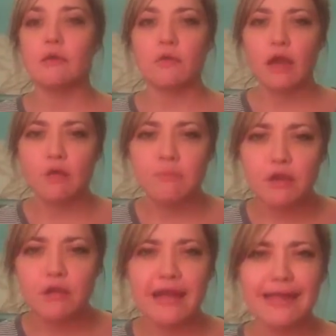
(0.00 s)
or helping
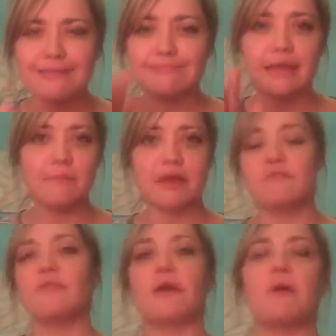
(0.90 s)
her. I might have
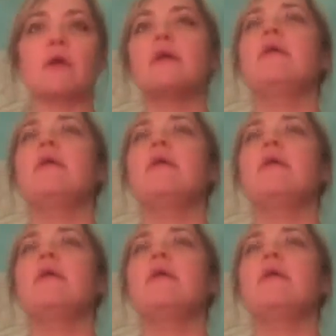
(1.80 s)
read that wrong.